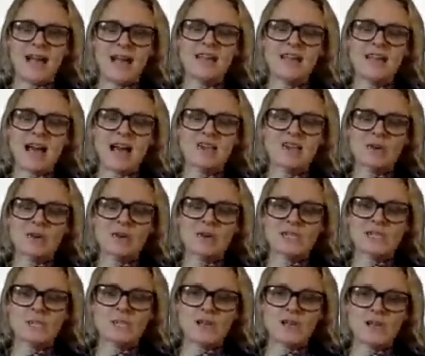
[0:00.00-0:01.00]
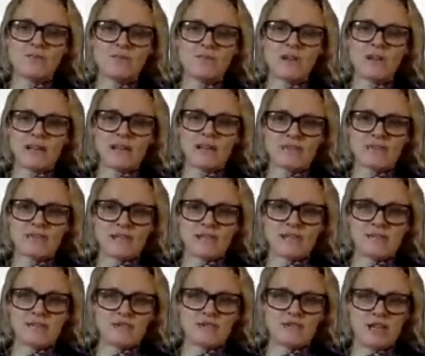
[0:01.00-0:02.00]
and I know it's been a really,
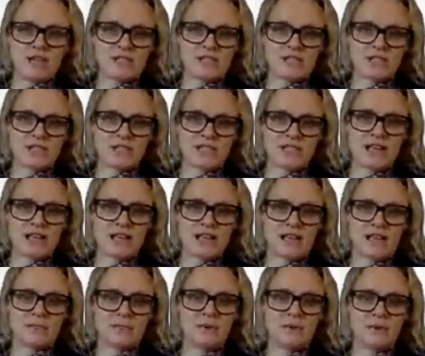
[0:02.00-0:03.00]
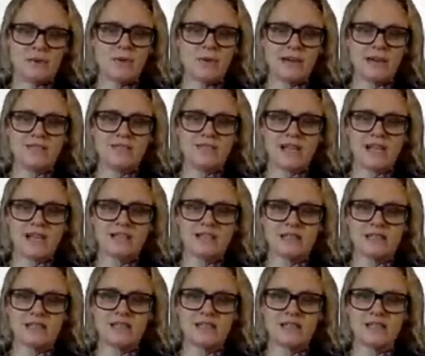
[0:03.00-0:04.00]
really strange time. And what I've said
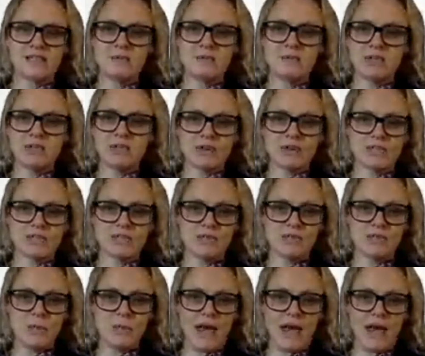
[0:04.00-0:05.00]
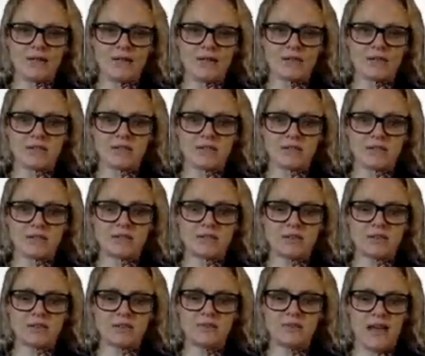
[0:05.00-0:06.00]
to the majority of parents who,
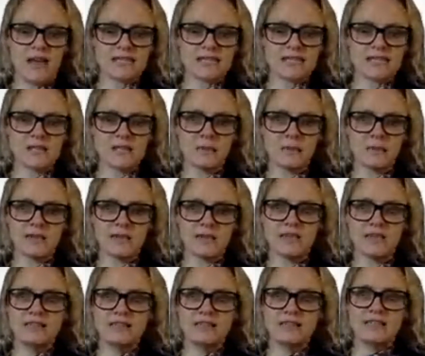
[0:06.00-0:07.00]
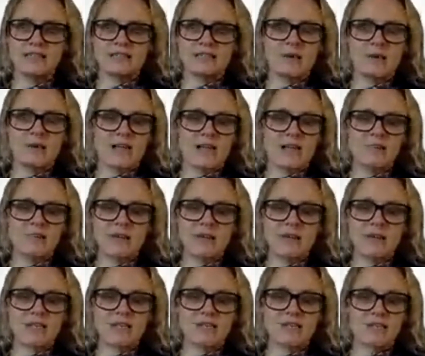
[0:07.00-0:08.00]
who've asked me, it's a bit like
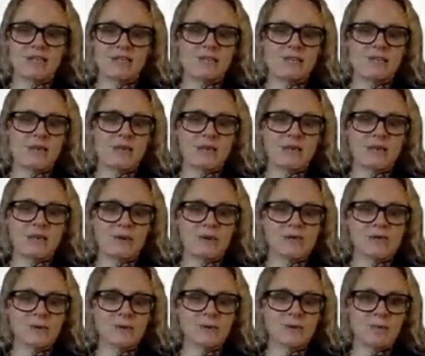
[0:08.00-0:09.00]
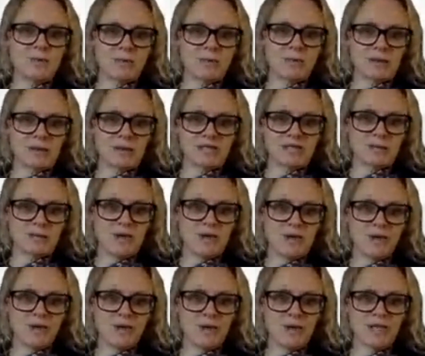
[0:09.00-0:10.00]
being a doctor, being a principal, people ask you
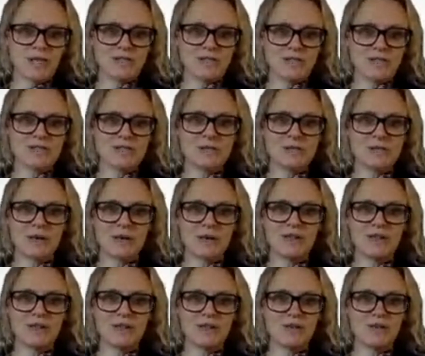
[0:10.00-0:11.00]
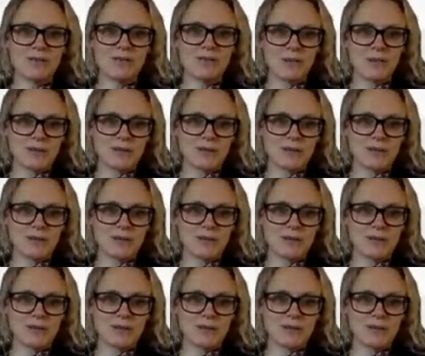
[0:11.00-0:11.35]
all the questions about their young